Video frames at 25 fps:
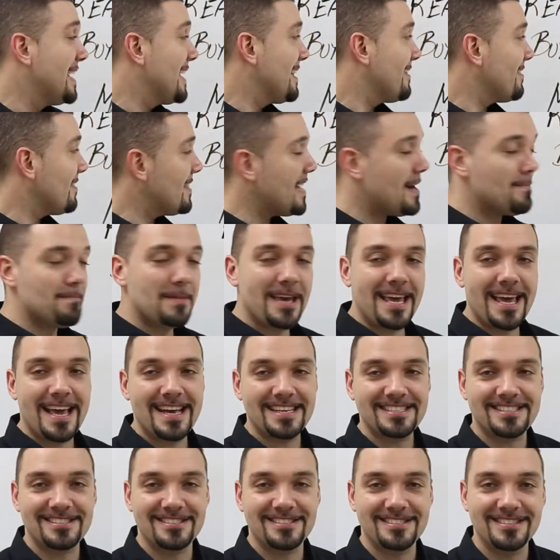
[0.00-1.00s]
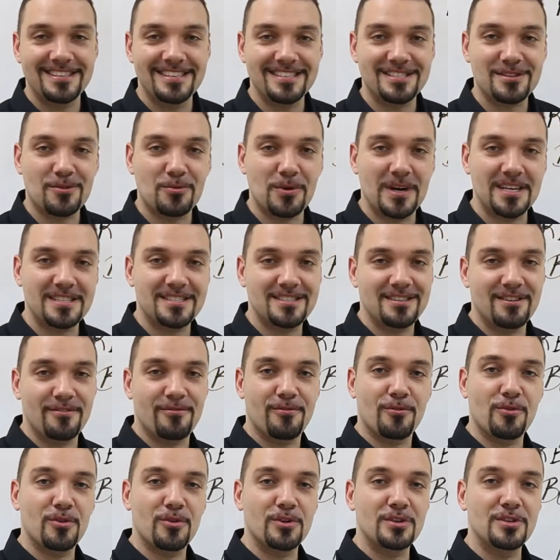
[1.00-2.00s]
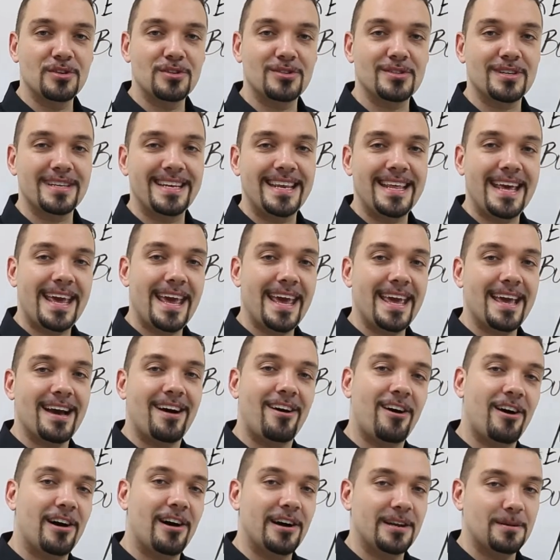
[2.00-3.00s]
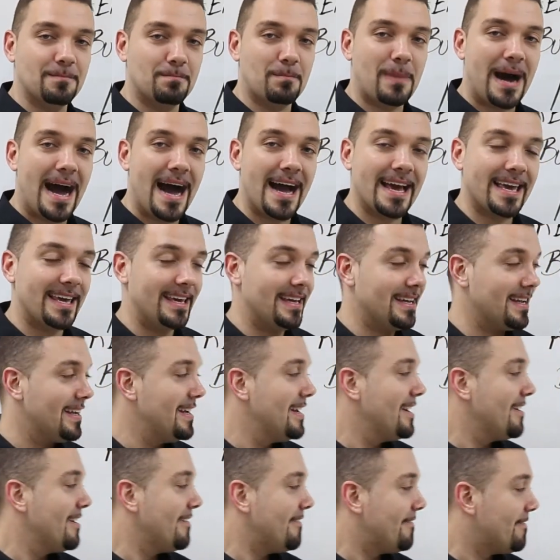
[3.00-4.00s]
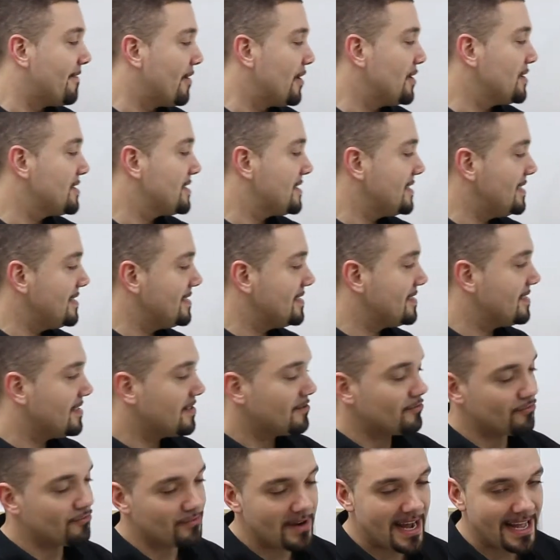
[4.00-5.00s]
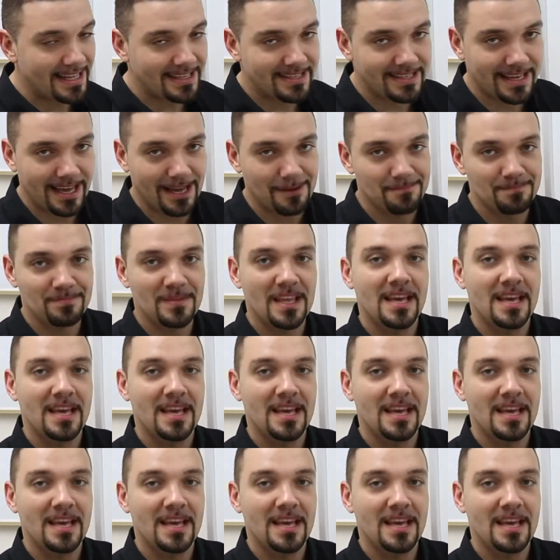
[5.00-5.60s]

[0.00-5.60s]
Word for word: let me answer this question for you today on buying versus renting.